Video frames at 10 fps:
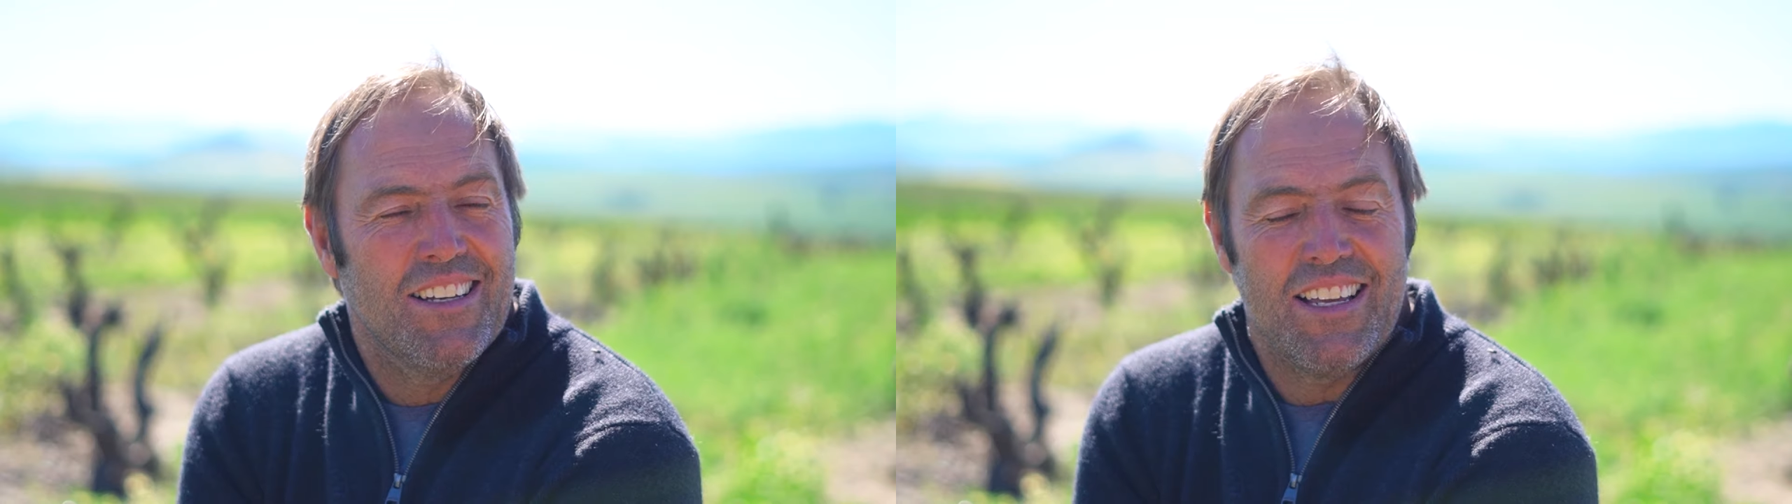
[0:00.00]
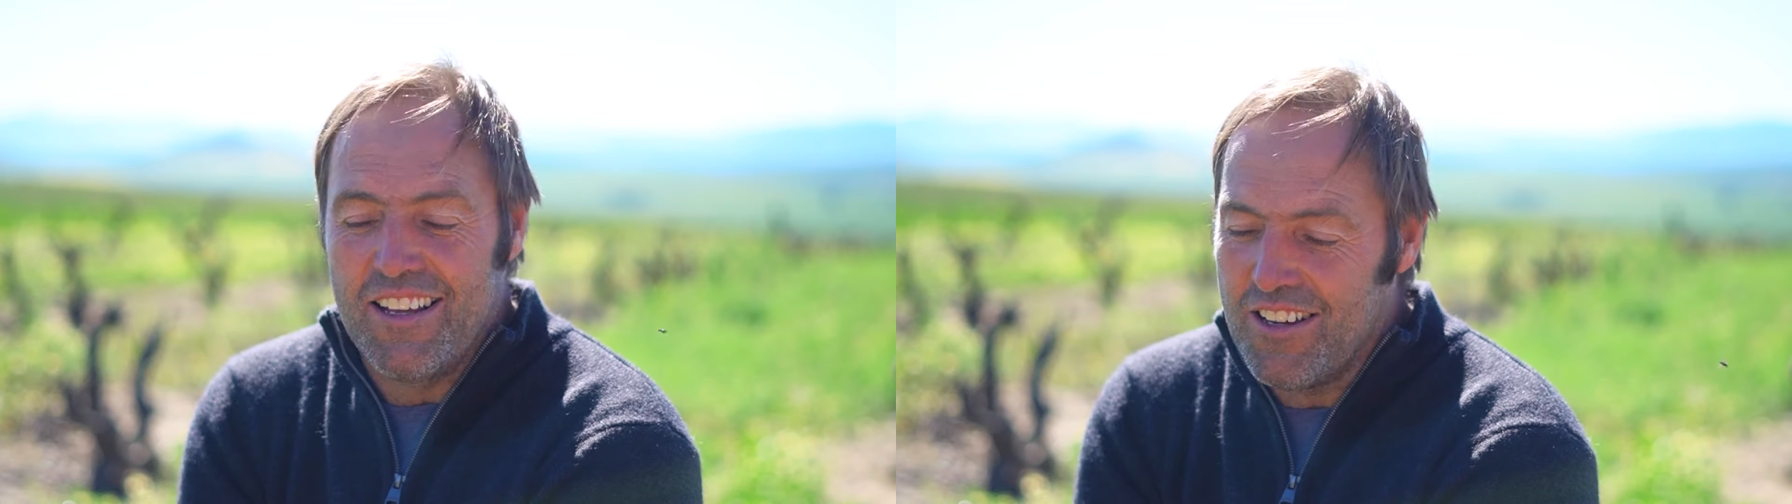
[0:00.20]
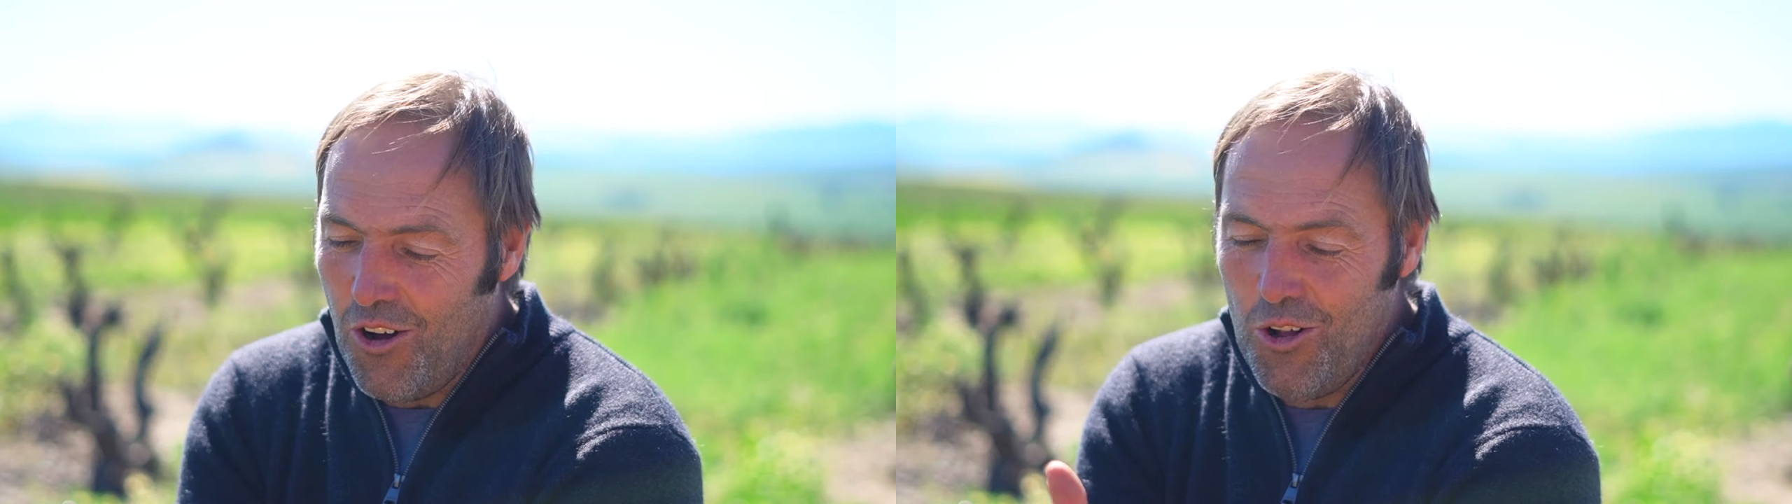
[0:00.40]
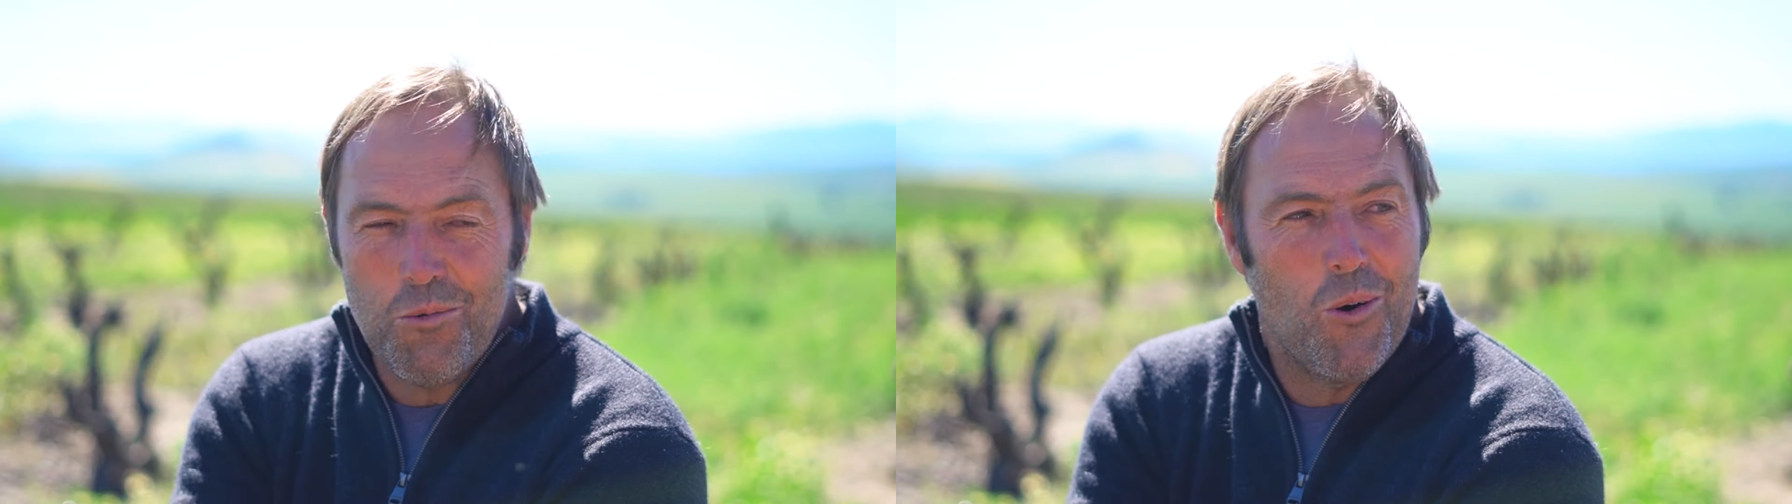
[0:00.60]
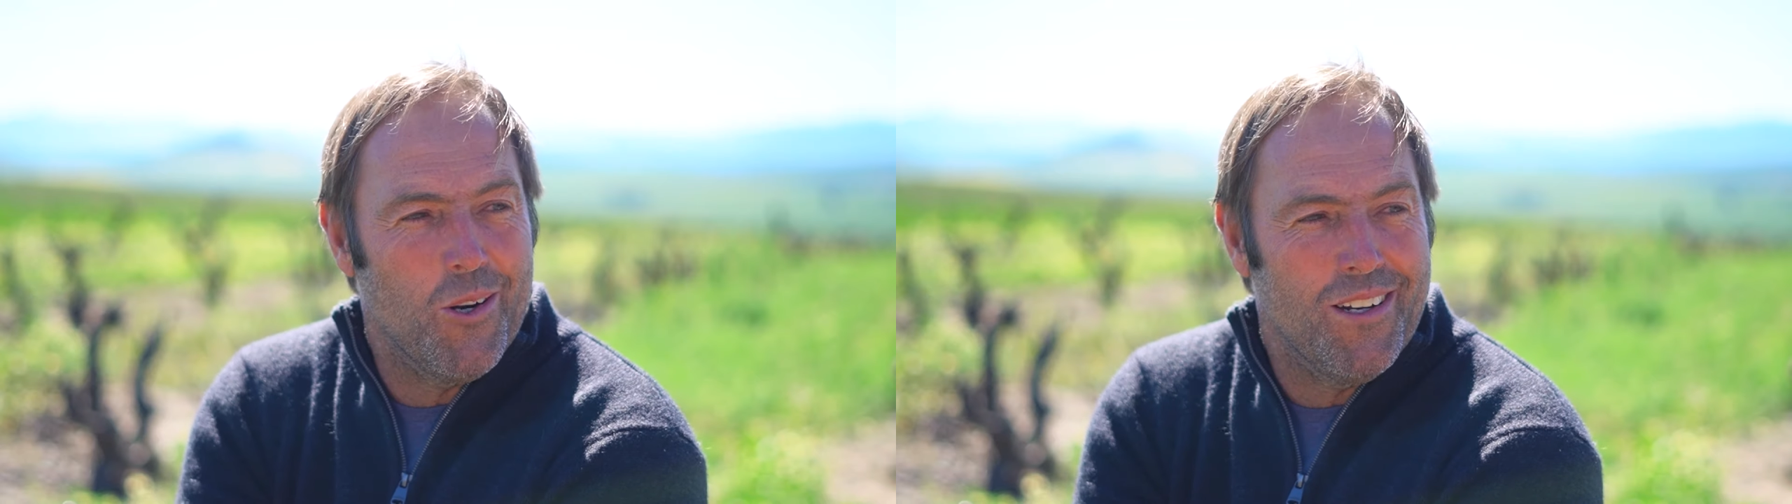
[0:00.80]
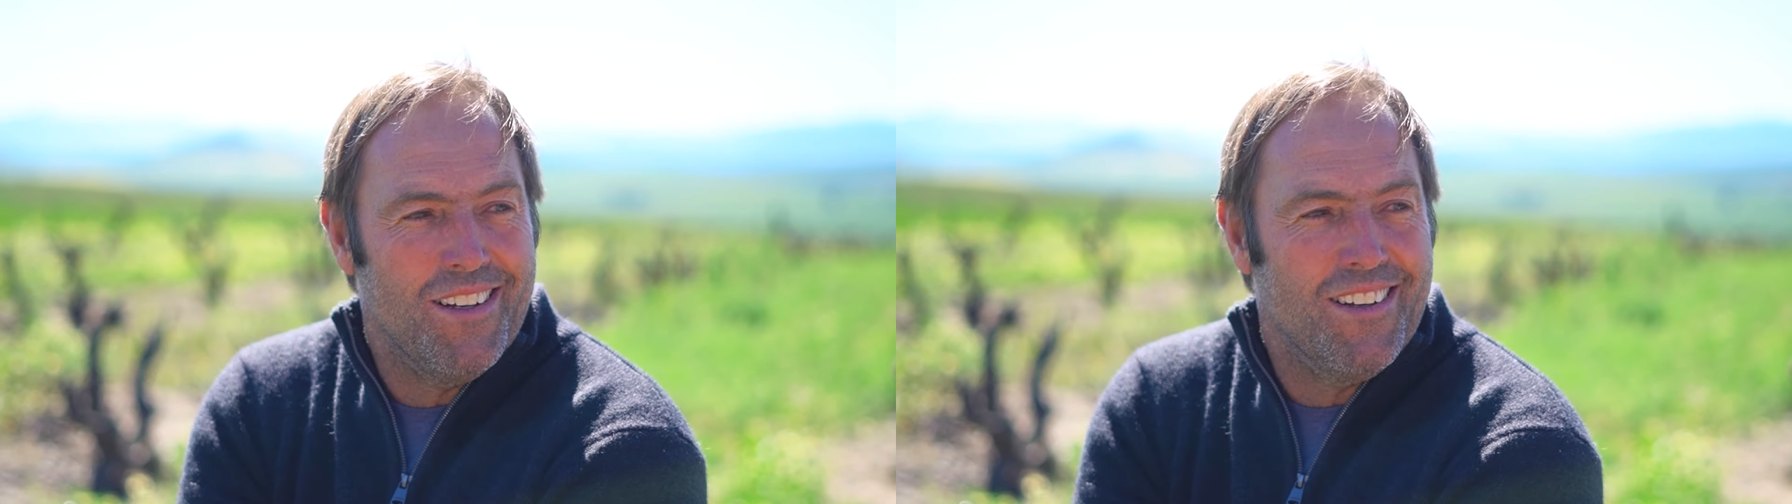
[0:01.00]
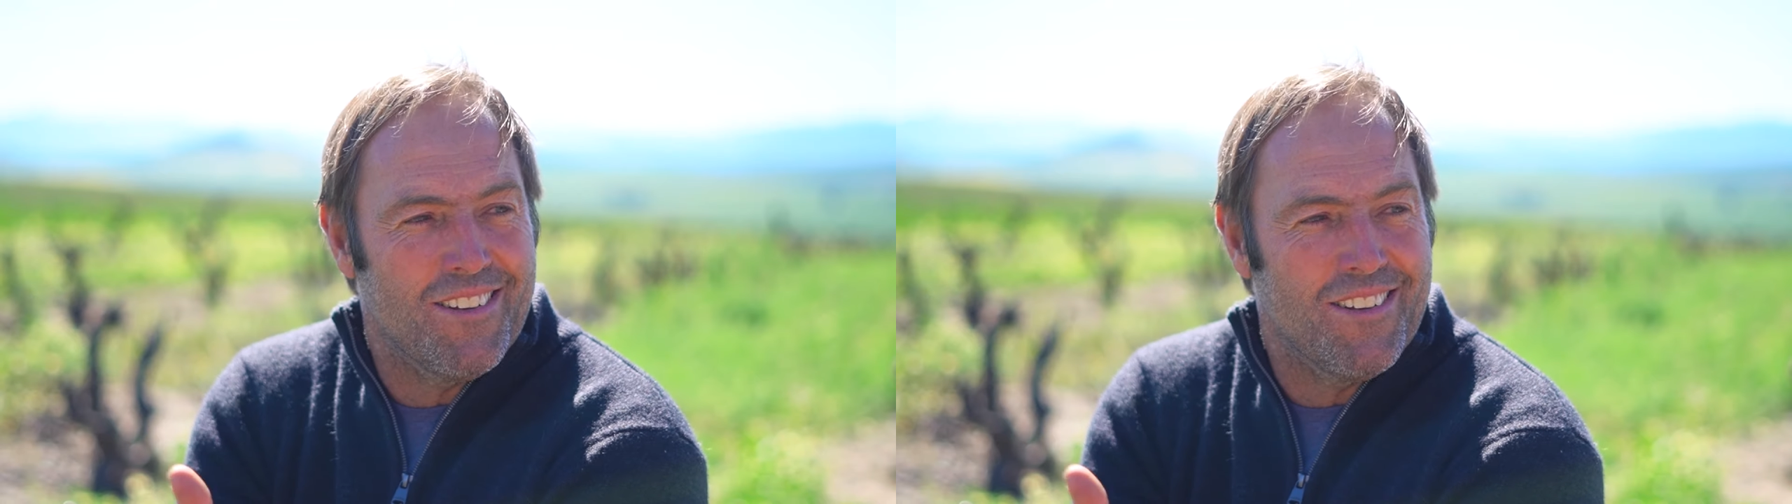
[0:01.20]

In cold water,